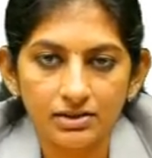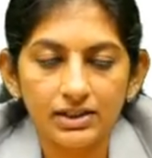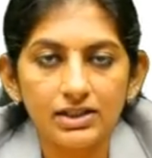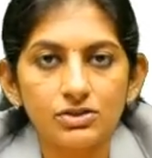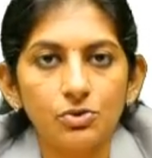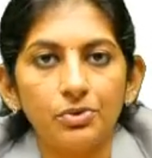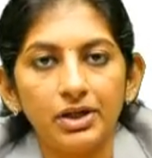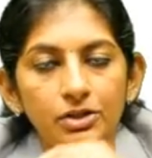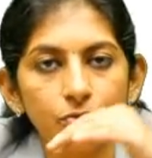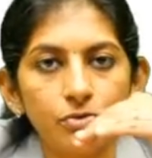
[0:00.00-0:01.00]
it is
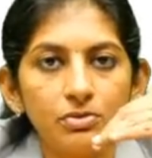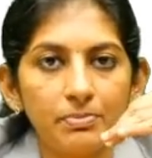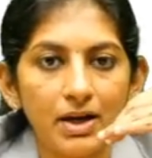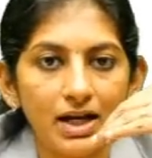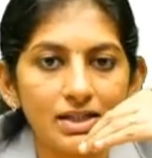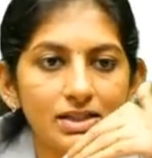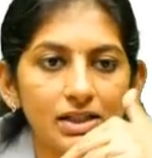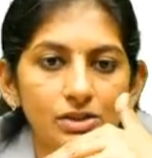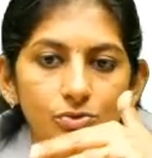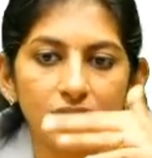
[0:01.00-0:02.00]
going to pass
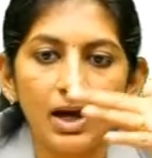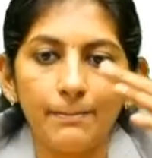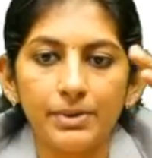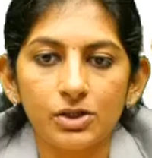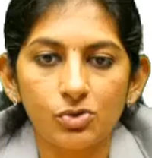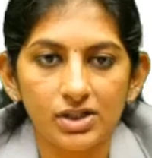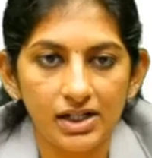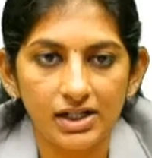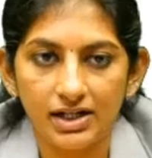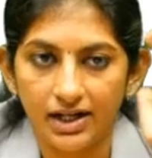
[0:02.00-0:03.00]
into the upper
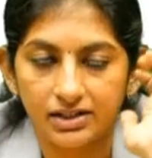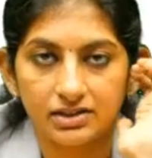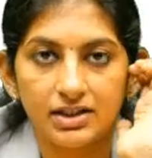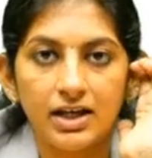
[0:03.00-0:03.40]
urinary tract